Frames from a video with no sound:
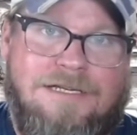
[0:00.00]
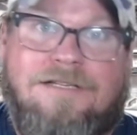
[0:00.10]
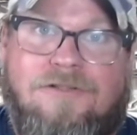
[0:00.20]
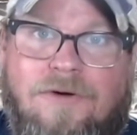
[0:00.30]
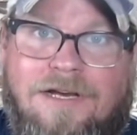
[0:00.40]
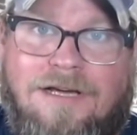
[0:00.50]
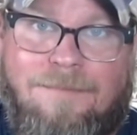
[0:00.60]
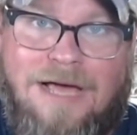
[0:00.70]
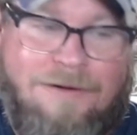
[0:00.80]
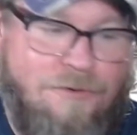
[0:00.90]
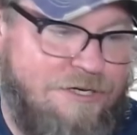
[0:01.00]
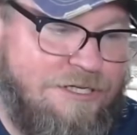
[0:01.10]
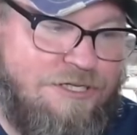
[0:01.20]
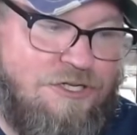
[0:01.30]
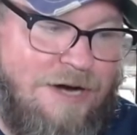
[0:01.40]
is going to come back. We're
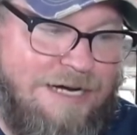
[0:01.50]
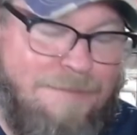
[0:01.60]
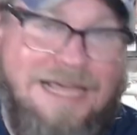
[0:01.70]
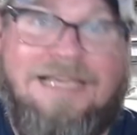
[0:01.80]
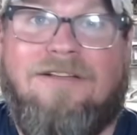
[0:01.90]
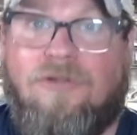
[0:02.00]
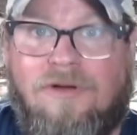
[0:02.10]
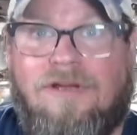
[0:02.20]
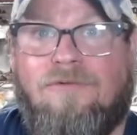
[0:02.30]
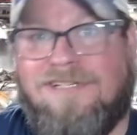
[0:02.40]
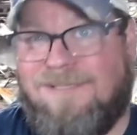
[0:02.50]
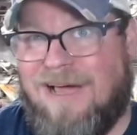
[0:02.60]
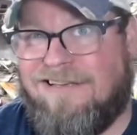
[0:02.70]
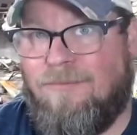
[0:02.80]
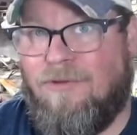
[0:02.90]
just trying to make it look
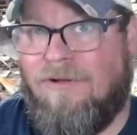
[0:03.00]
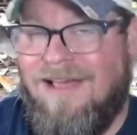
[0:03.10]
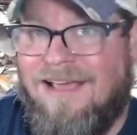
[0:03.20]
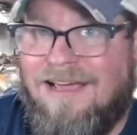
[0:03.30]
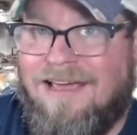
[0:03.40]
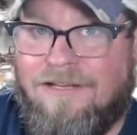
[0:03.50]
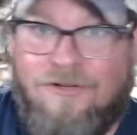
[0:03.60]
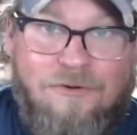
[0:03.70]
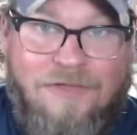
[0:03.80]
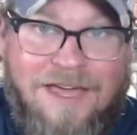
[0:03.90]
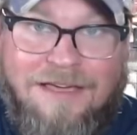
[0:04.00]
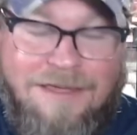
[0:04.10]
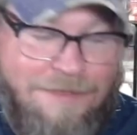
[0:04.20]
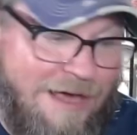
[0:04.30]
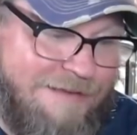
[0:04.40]
respectable. And I do think
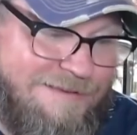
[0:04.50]
that,